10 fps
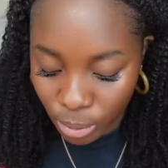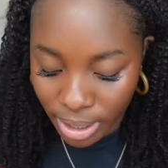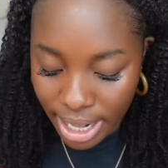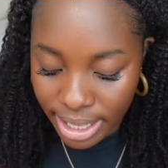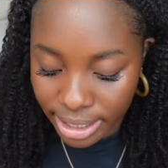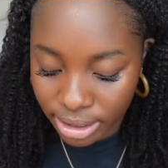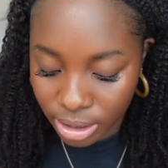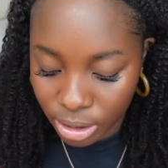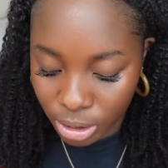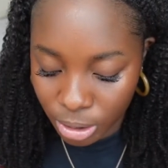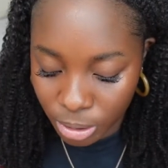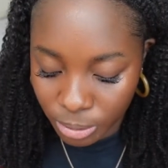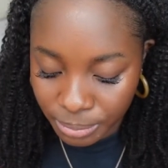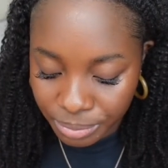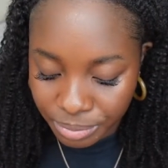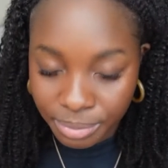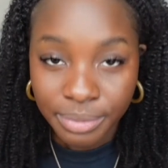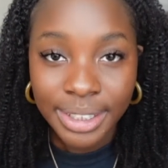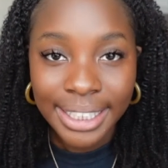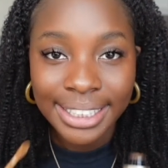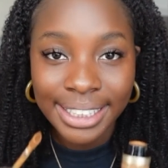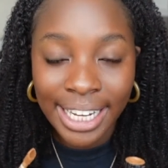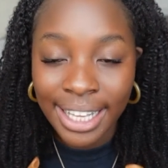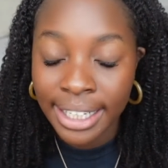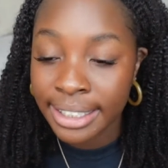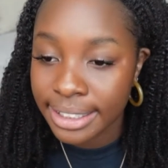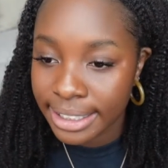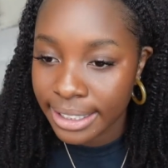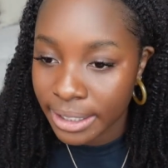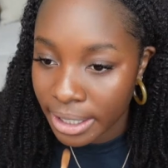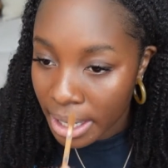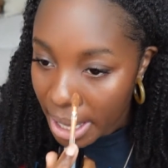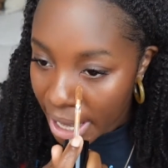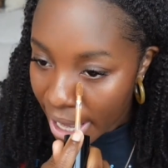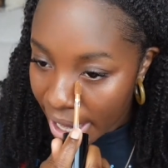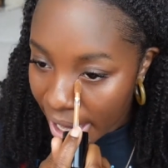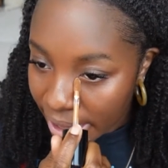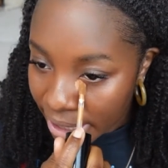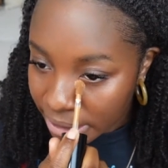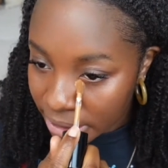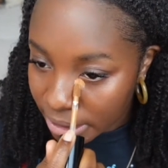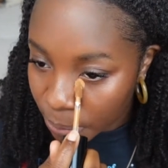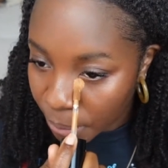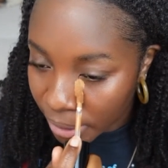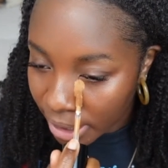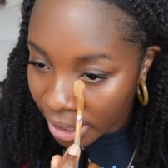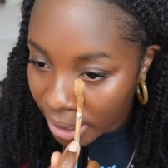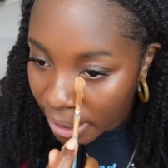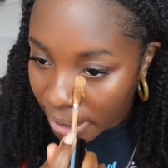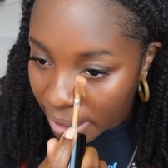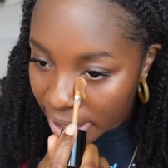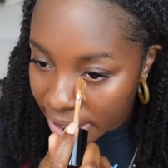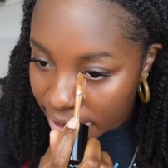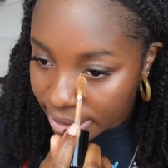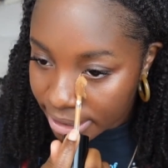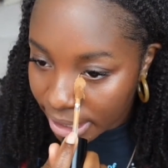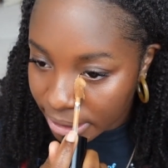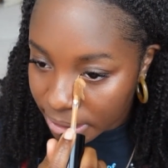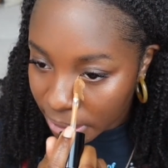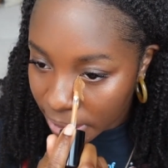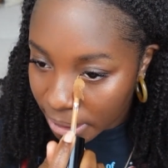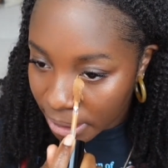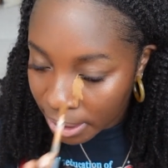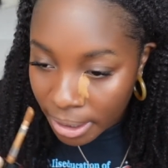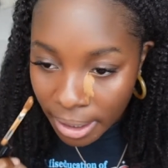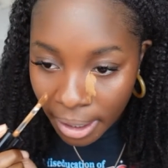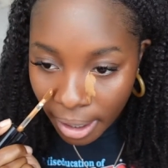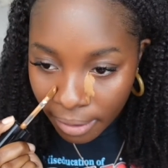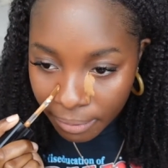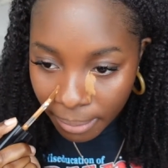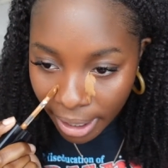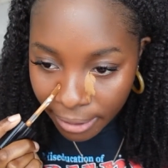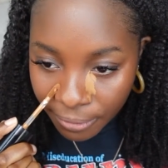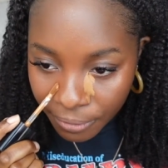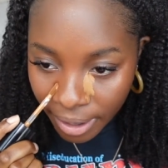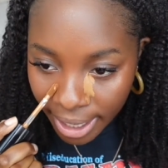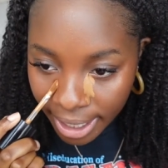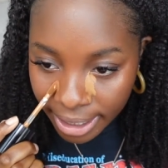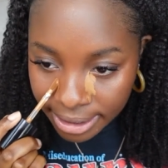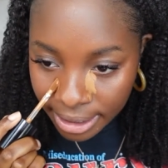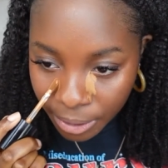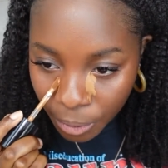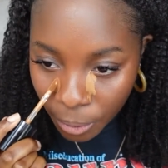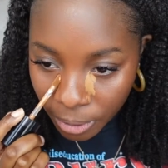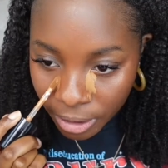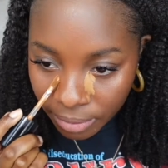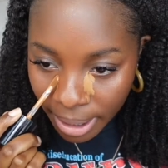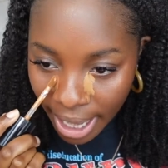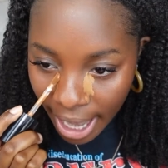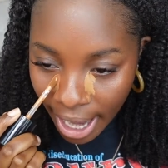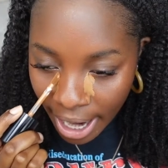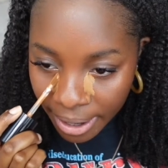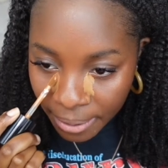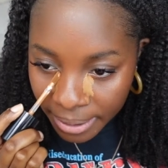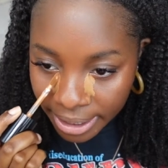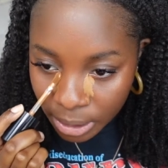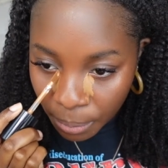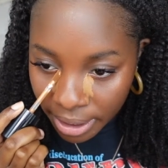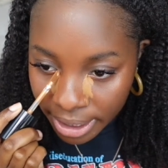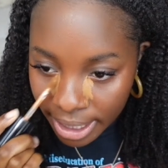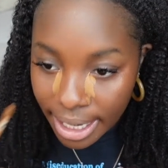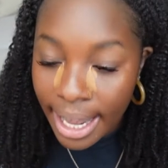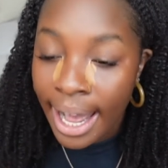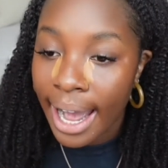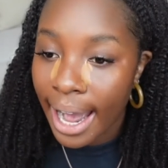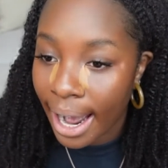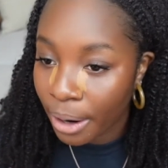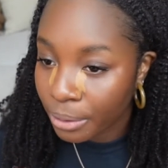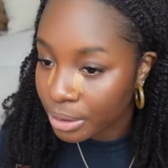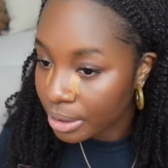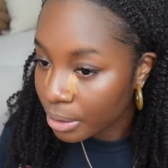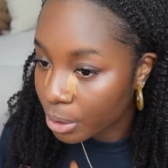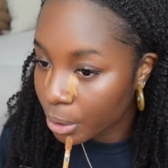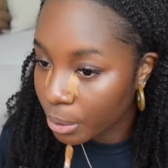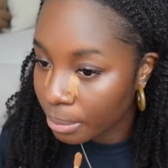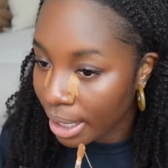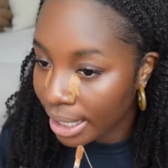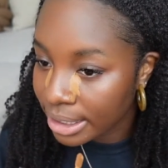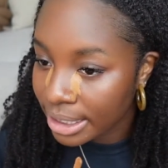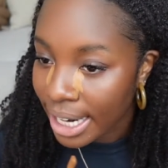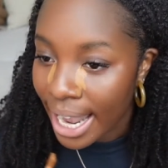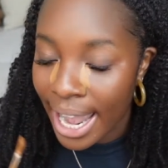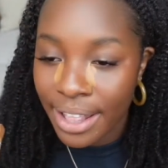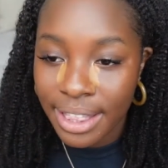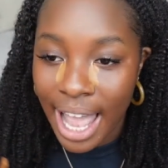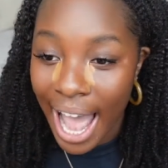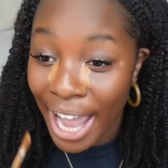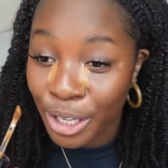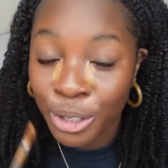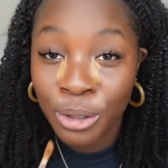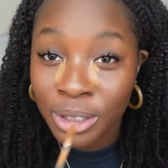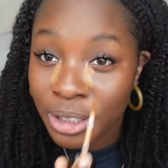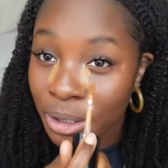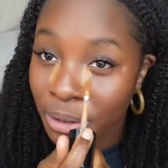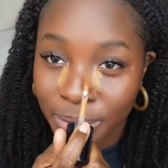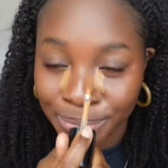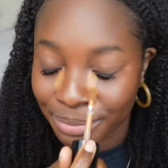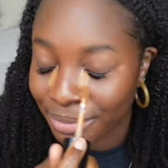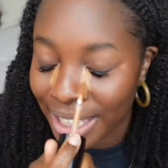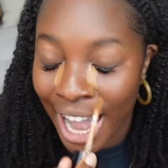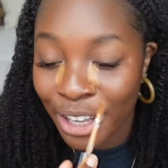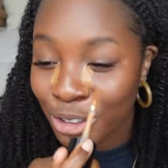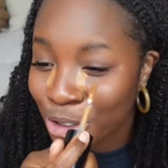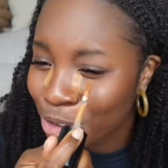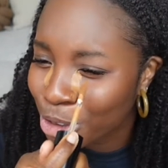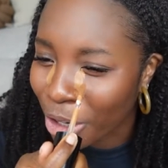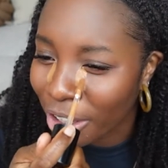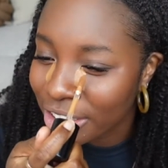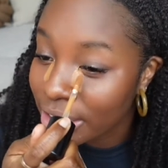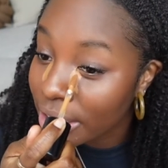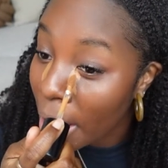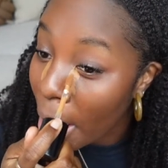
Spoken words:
what I like to do is take that concealer and I like to just put it in the center of my face, at the corner of my eye. I don't like spreading it out too much. And I used to just